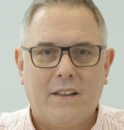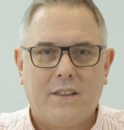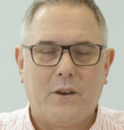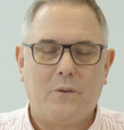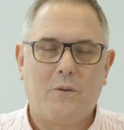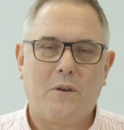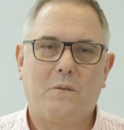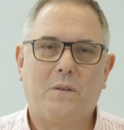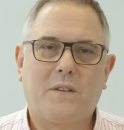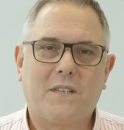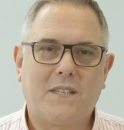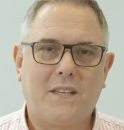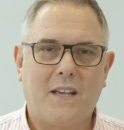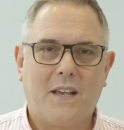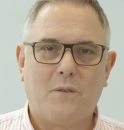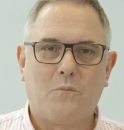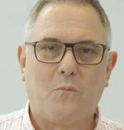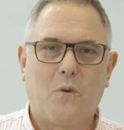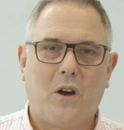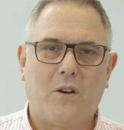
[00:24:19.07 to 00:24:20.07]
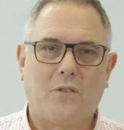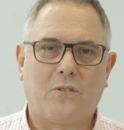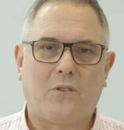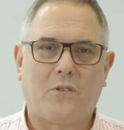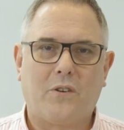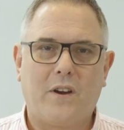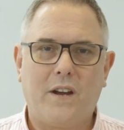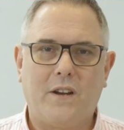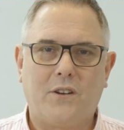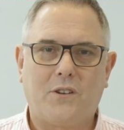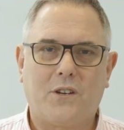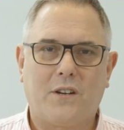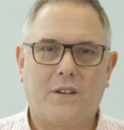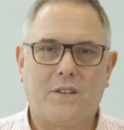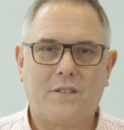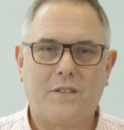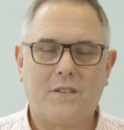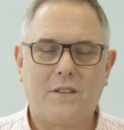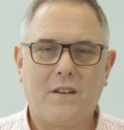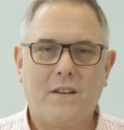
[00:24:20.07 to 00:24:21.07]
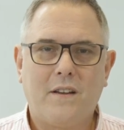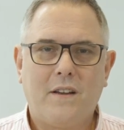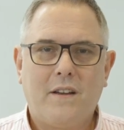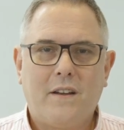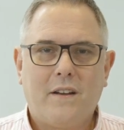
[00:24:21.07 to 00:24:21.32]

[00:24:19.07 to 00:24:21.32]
that we would see in wild creatures.